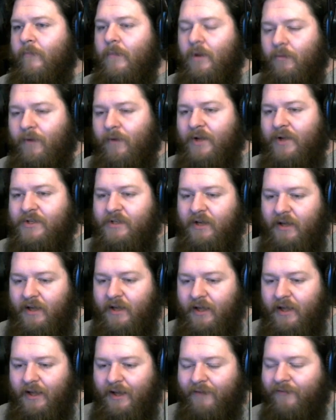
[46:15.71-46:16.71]
Which,
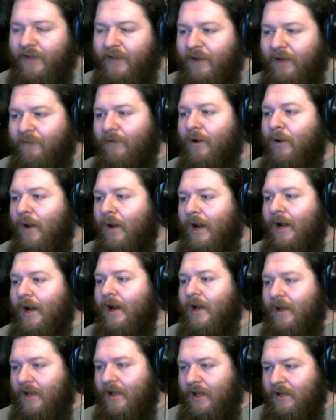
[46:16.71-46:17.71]
if they roll
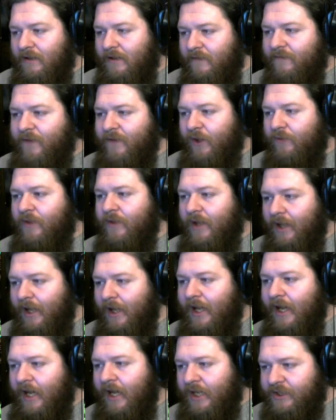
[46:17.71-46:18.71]
high and you fail the
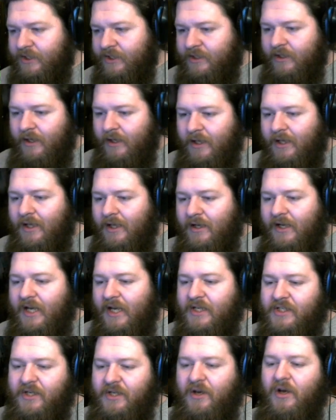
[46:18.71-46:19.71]
class,
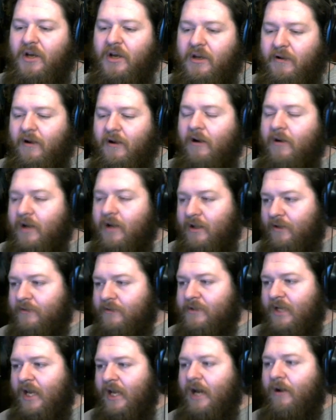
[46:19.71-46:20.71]
next turn you're already
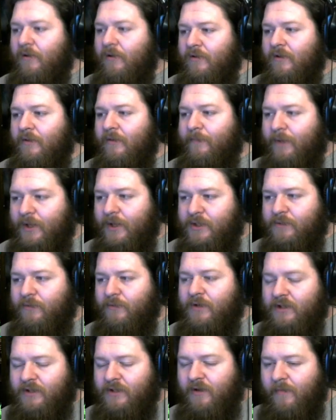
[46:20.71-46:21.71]
losing out on the +1 to 2